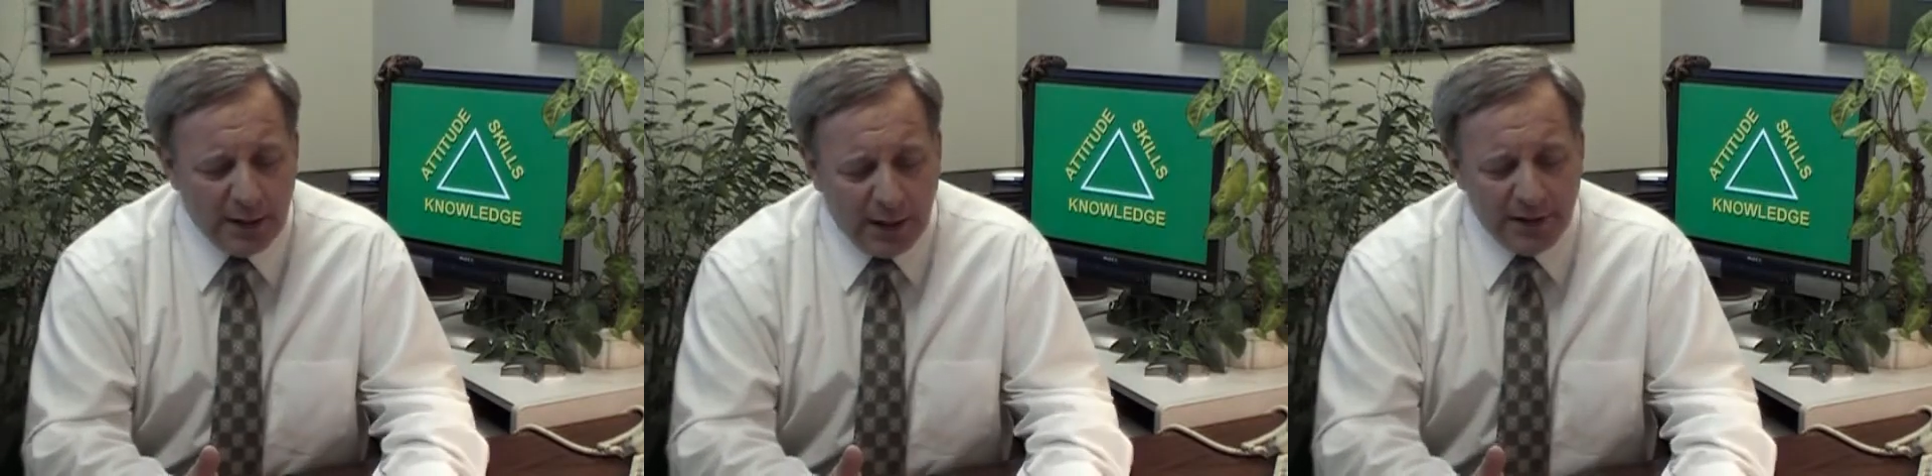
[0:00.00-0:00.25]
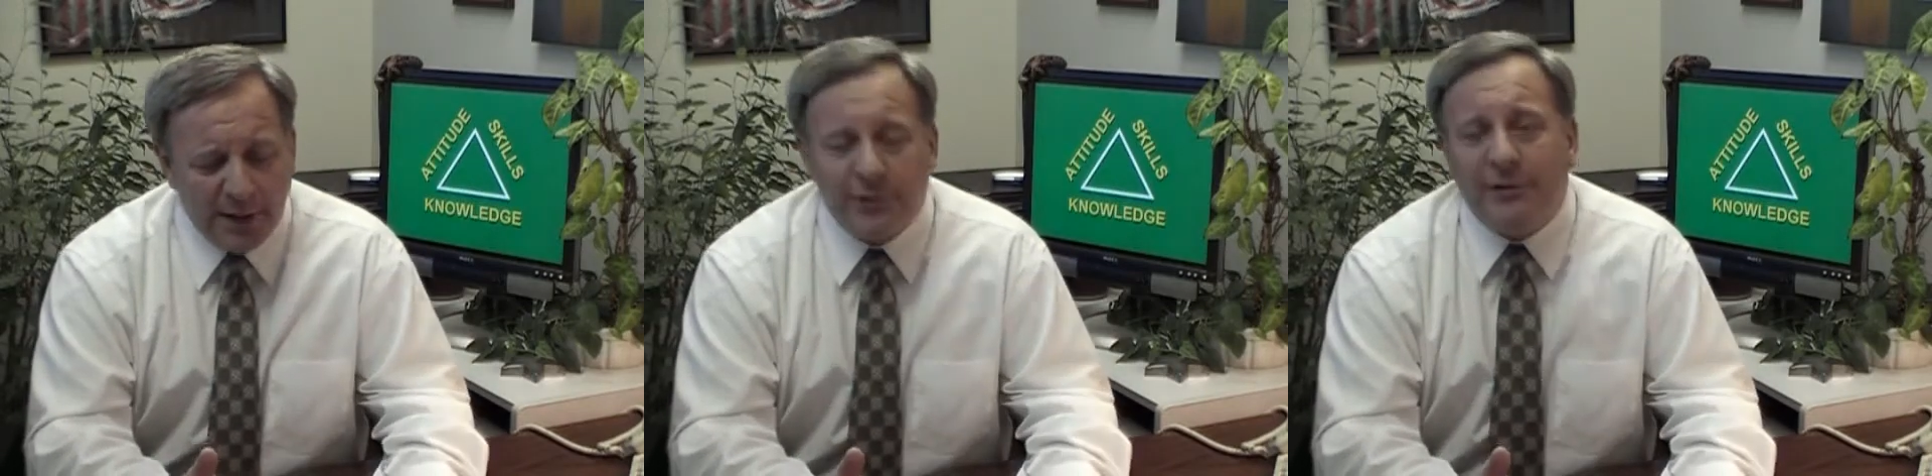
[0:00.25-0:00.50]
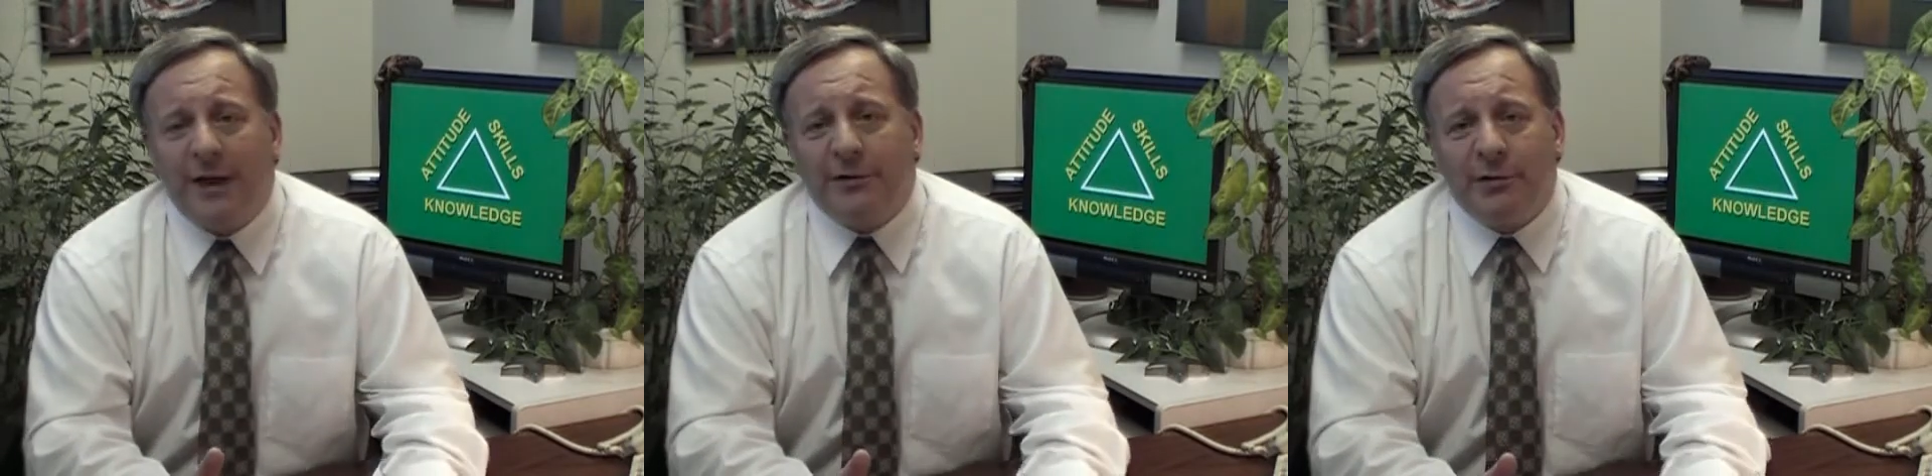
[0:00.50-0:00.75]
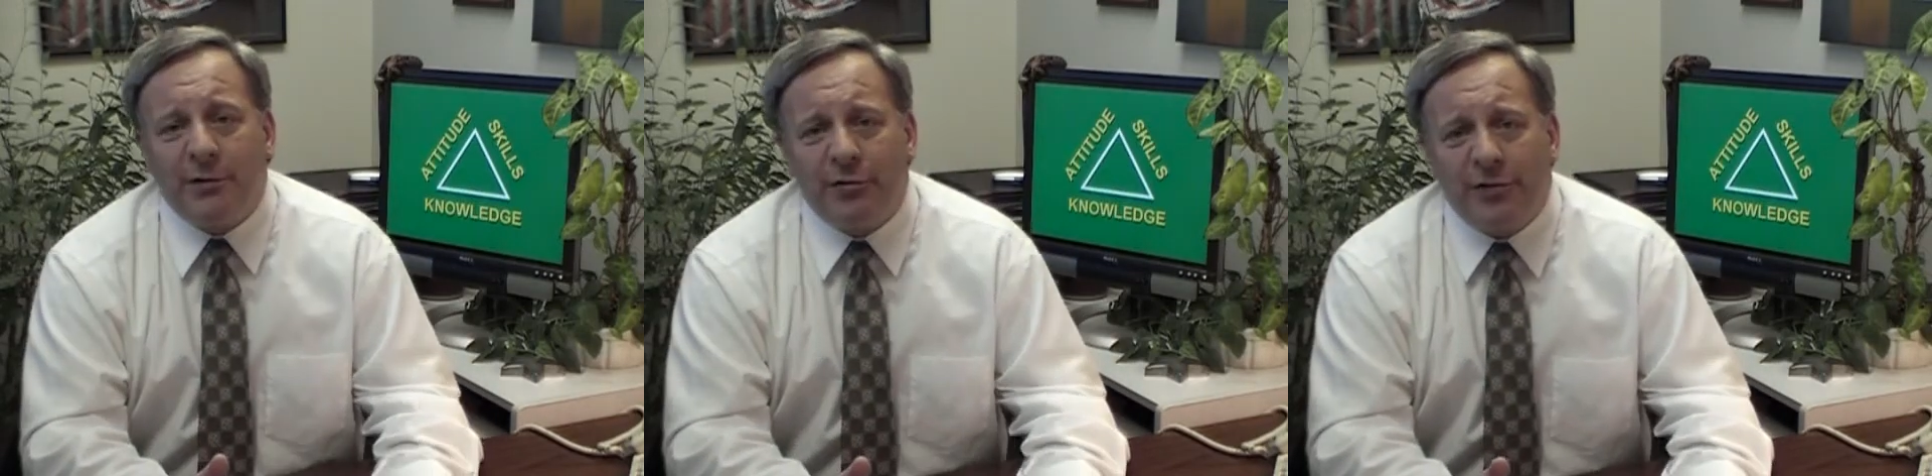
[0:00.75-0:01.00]
Another
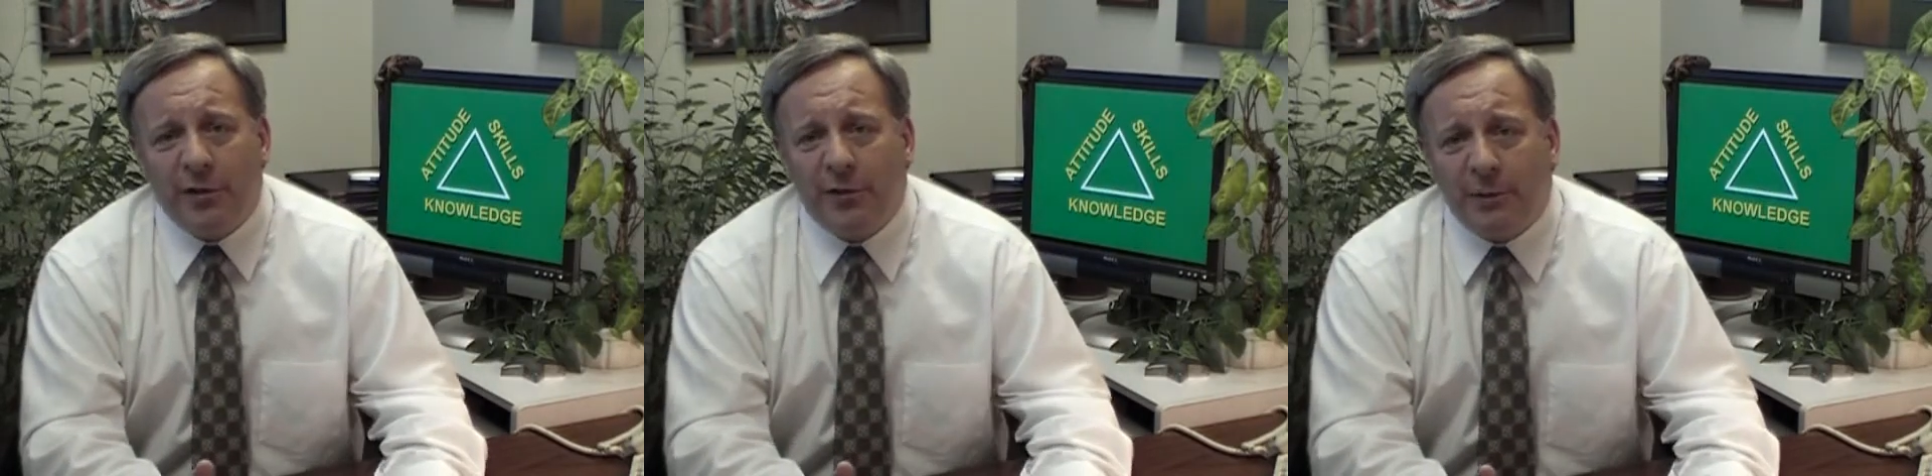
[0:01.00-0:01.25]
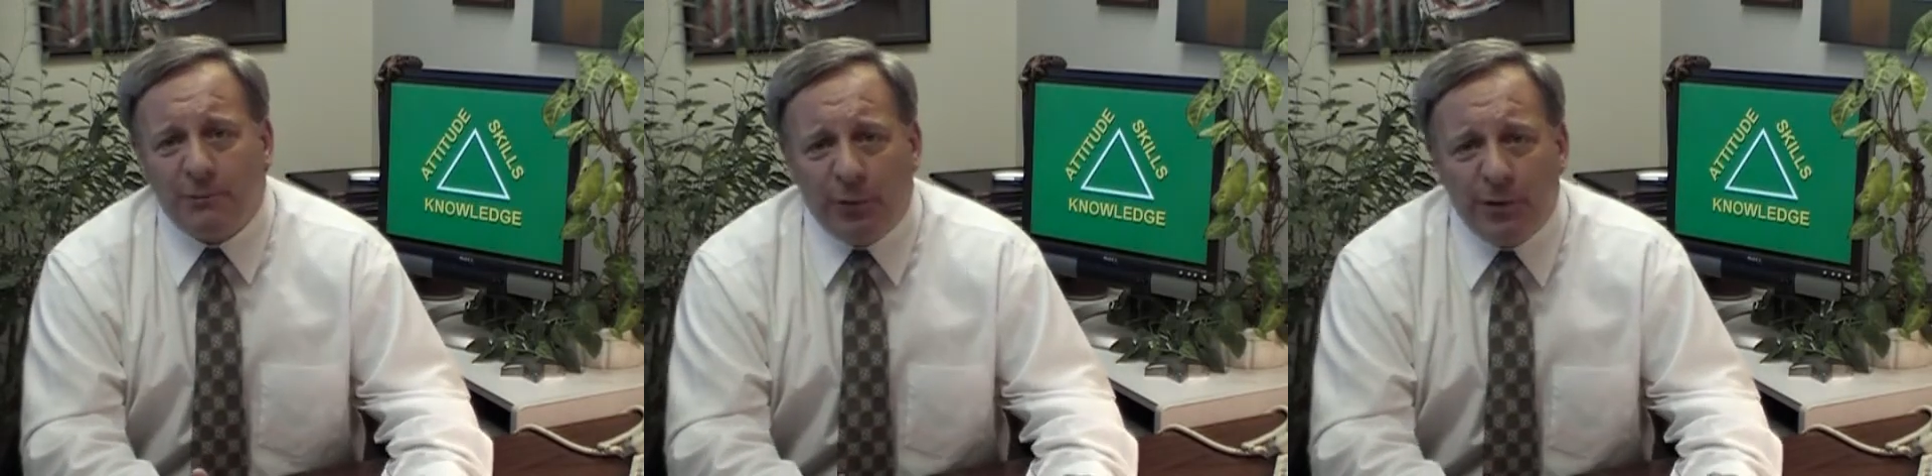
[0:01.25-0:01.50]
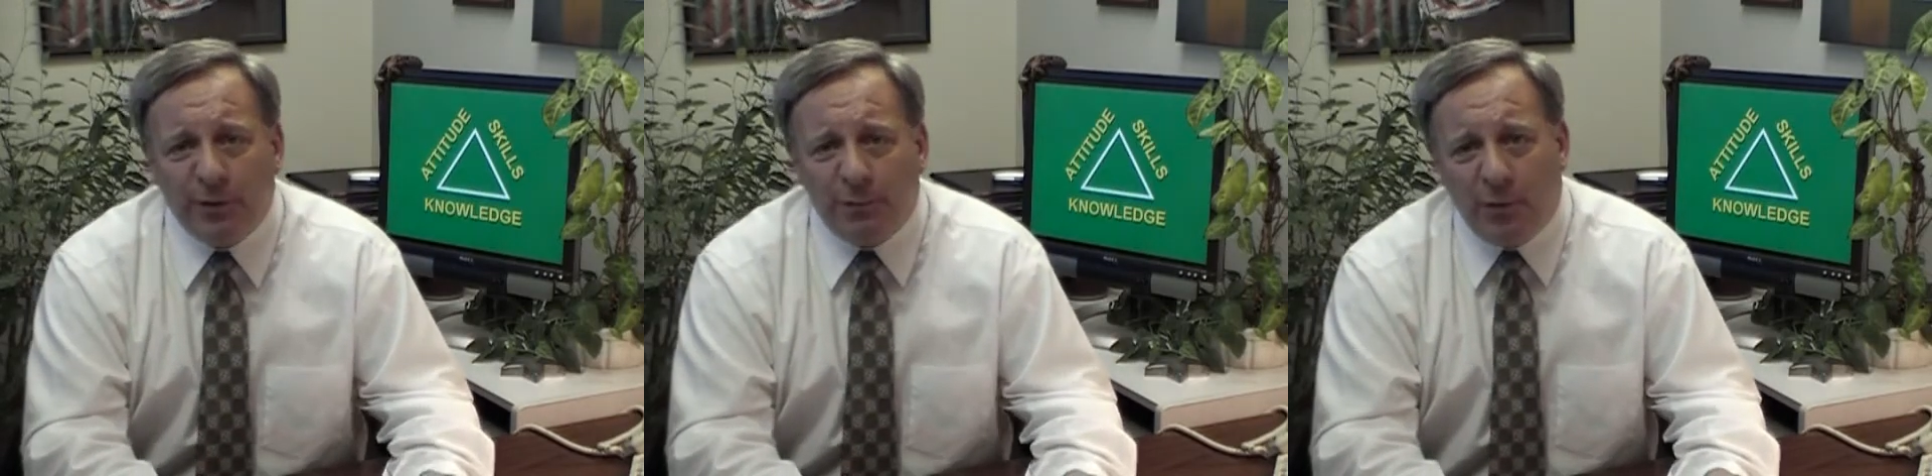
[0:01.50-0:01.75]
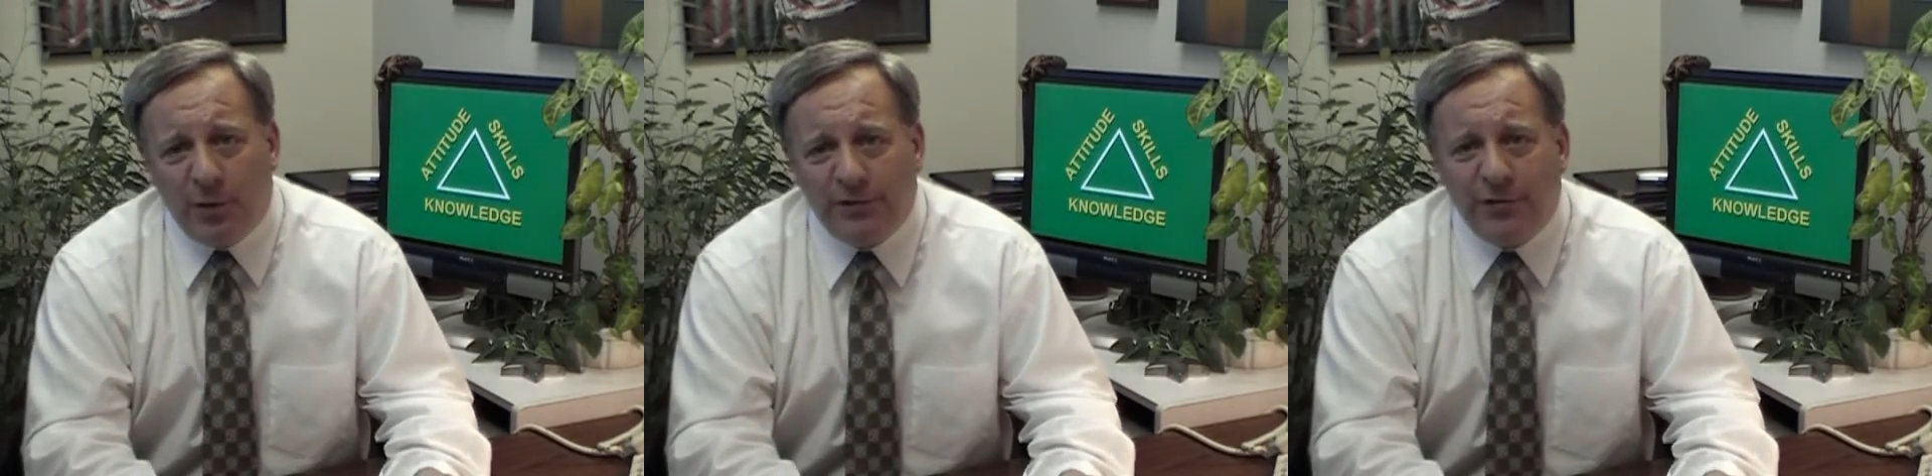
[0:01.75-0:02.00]
technical skill that employers
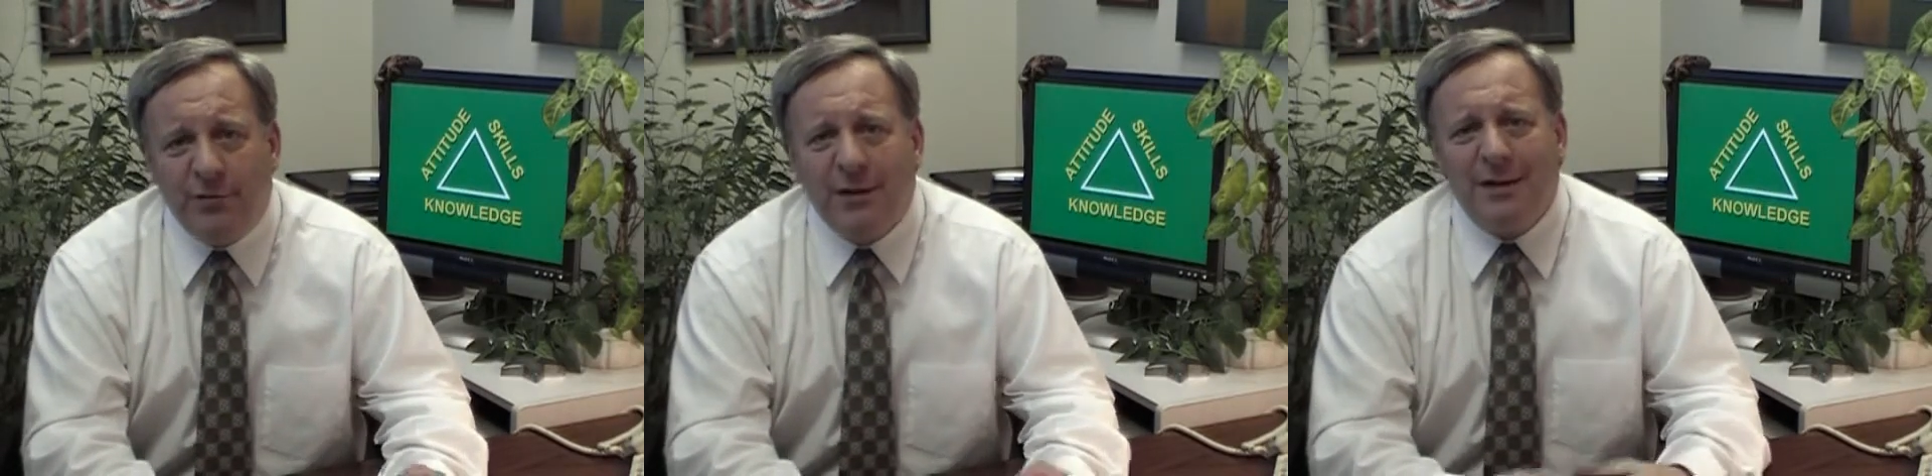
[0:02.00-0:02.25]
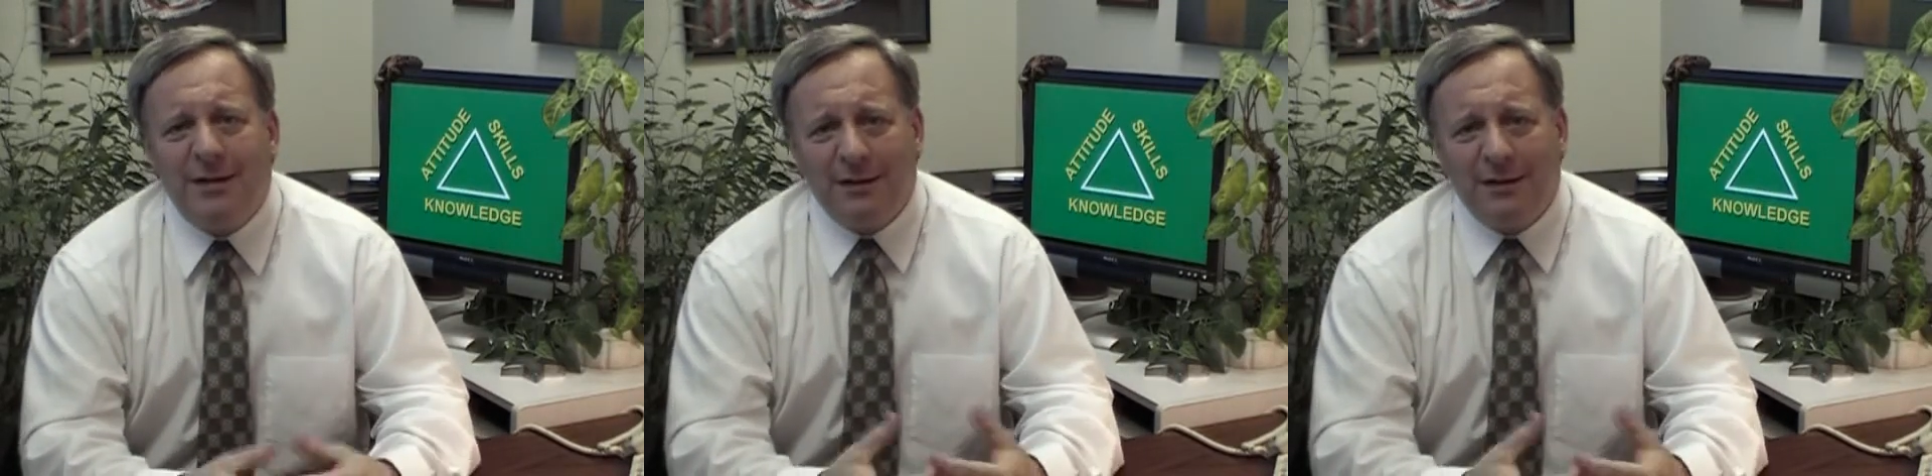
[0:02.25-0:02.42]
point to,